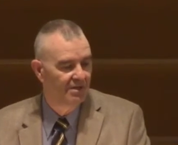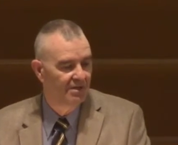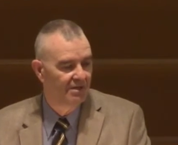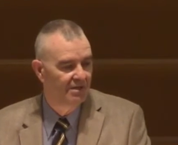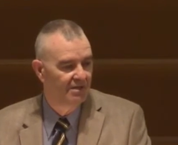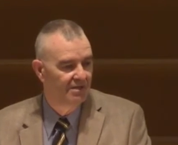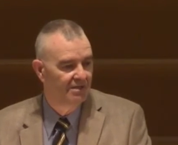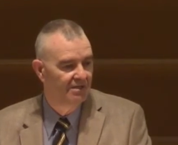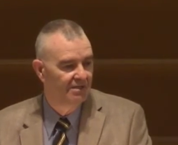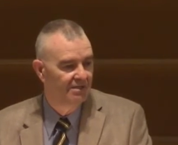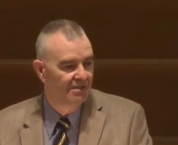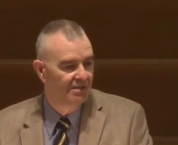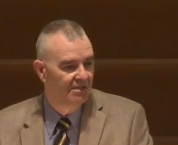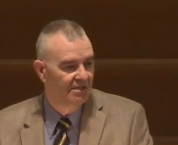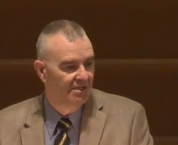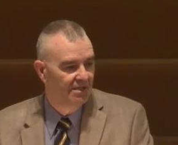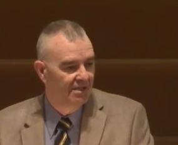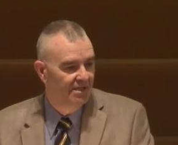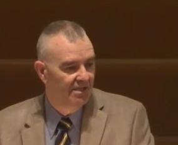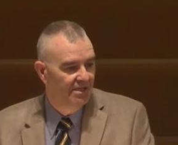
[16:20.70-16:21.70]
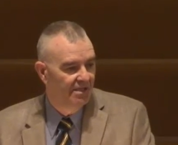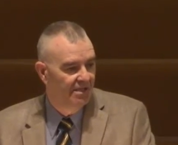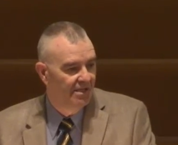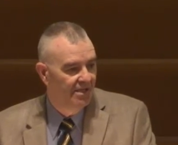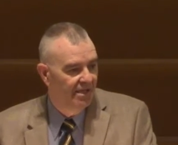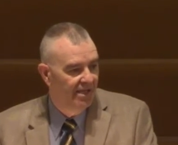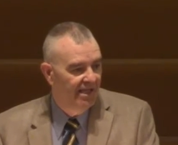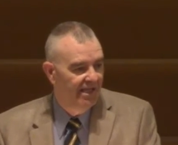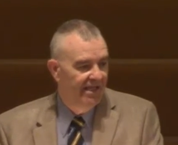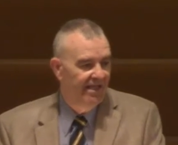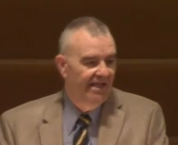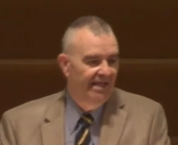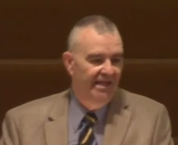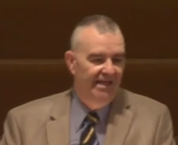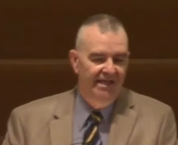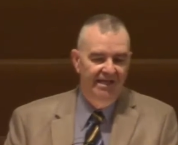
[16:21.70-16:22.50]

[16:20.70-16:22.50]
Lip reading: (silence)